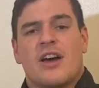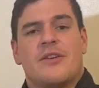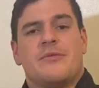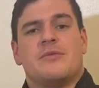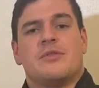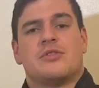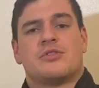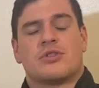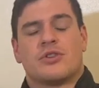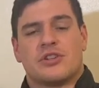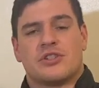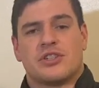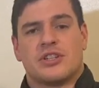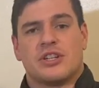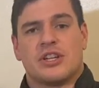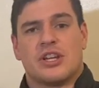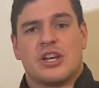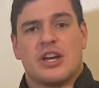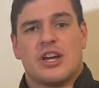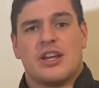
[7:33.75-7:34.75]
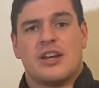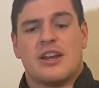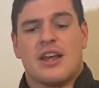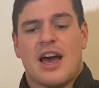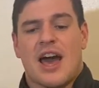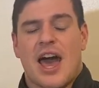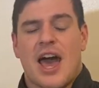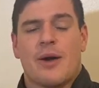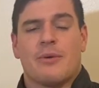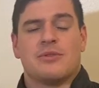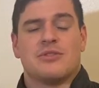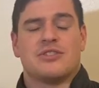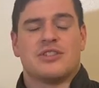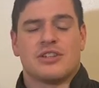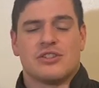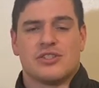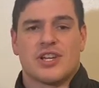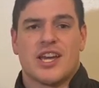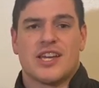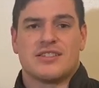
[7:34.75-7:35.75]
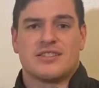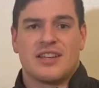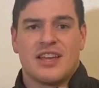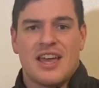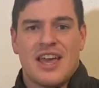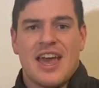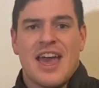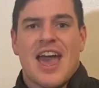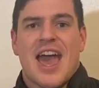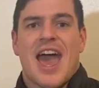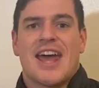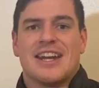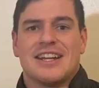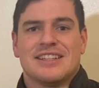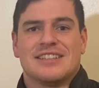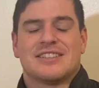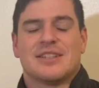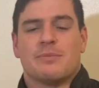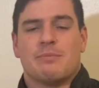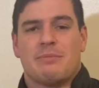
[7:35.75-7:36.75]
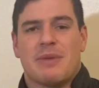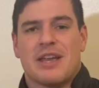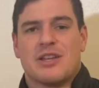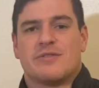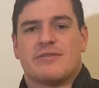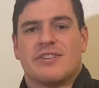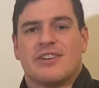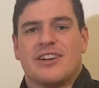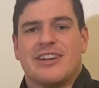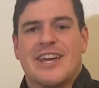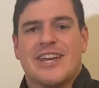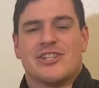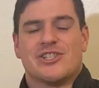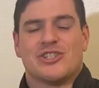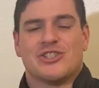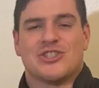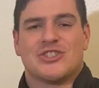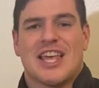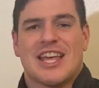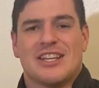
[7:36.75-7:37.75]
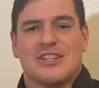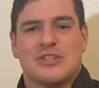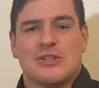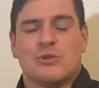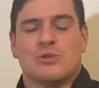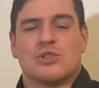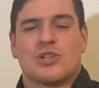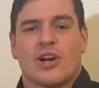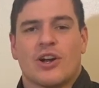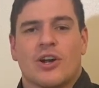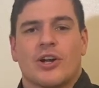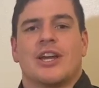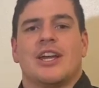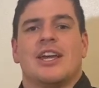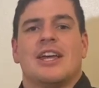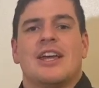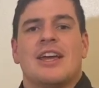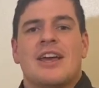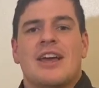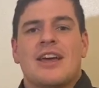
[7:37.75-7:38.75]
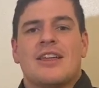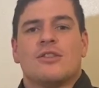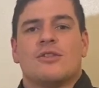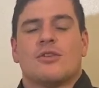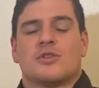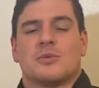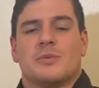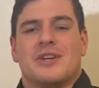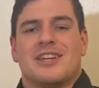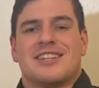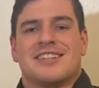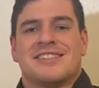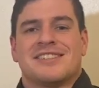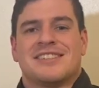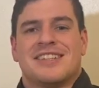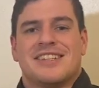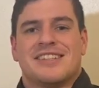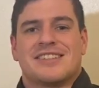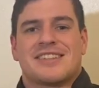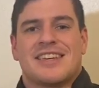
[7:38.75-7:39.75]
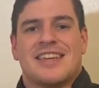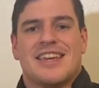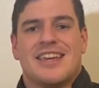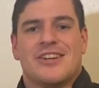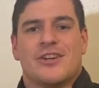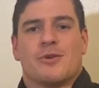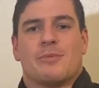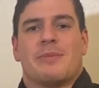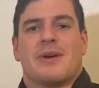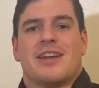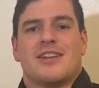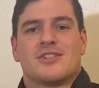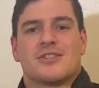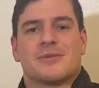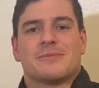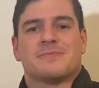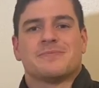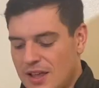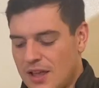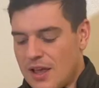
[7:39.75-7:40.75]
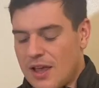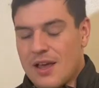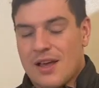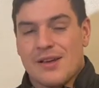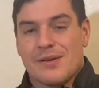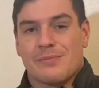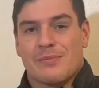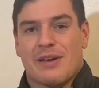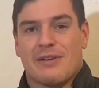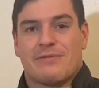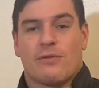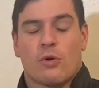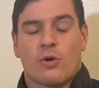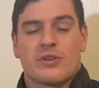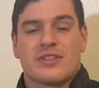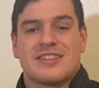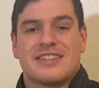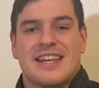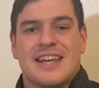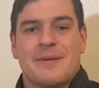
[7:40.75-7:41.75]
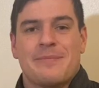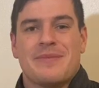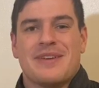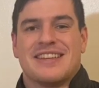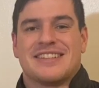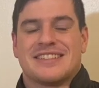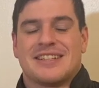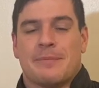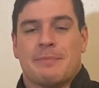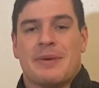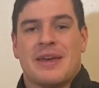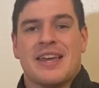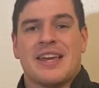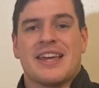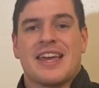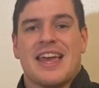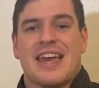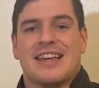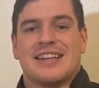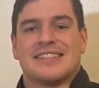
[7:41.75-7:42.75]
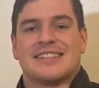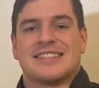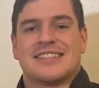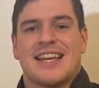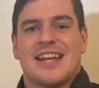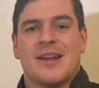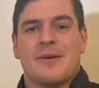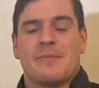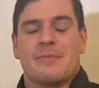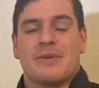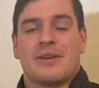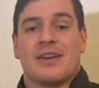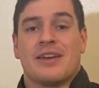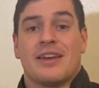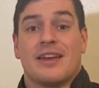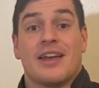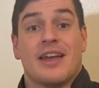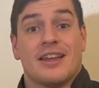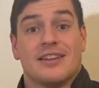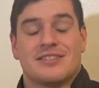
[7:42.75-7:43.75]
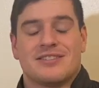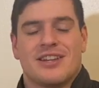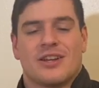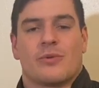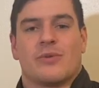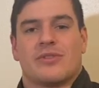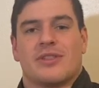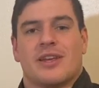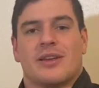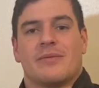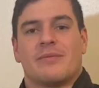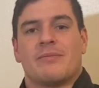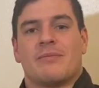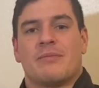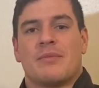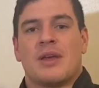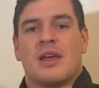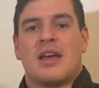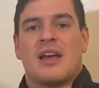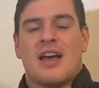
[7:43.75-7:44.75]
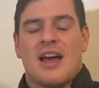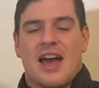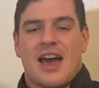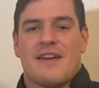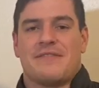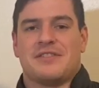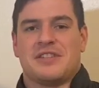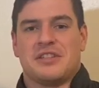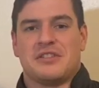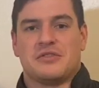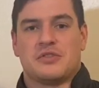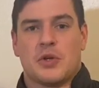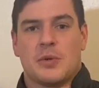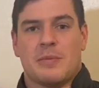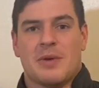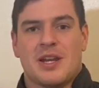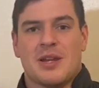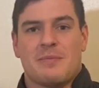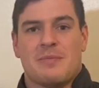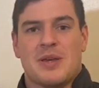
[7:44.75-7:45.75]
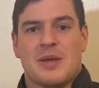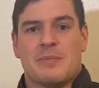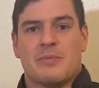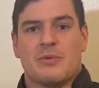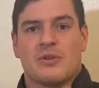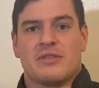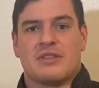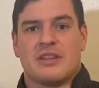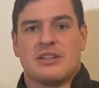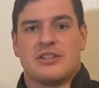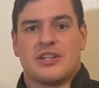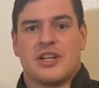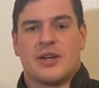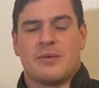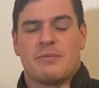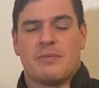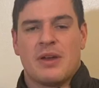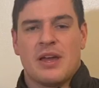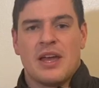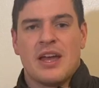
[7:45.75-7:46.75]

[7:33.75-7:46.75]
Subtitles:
nutrition good, I would suggest adding some bench variations that do target those weaknesses in your bench. My fourth tip is to pick a setup and stick with it. I've seen too many people at the gym,